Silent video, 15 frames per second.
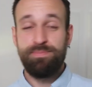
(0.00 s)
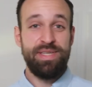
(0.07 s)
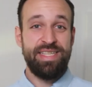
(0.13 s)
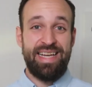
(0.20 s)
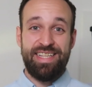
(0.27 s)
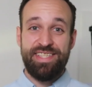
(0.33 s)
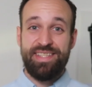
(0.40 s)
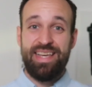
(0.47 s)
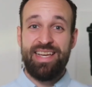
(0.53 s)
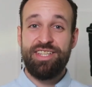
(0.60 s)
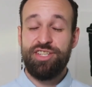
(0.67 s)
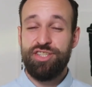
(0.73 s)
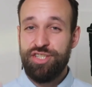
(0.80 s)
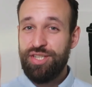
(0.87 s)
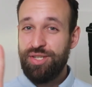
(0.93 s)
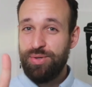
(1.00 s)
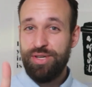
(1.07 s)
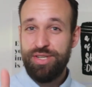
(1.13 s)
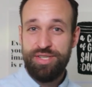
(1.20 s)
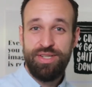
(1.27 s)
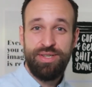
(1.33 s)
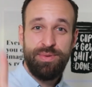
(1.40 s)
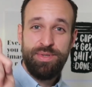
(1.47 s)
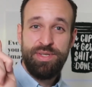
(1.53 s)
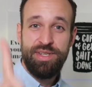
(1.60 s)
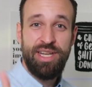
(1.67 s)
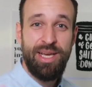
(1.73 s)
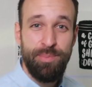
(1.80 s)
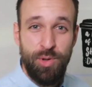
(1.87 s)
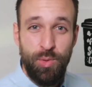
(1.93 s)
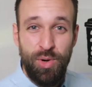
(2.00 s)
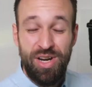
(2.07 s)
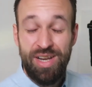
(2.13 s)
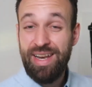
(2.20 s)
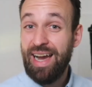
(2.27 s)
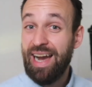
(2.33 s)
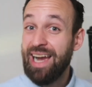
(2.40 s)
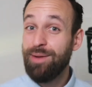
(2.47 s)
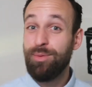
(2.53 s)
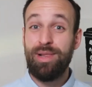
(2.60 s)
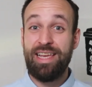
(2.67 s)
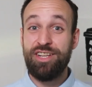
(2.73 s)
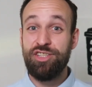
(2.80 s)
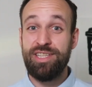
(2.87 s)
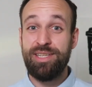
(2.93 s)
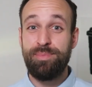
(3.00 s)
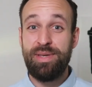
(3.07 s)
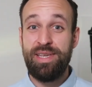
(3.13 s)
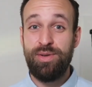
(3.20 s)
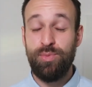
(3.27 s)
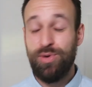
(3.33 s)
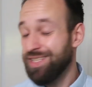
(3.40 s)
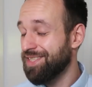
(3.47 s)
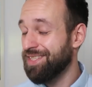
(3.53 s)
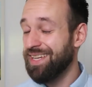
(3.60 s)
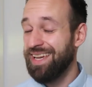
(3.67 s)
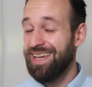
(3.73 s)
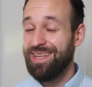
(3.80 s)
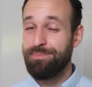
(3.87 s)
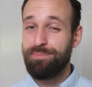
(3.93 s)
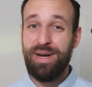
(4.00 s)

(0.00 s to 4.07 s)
Besides that, two good news. Number one, I will actually be once again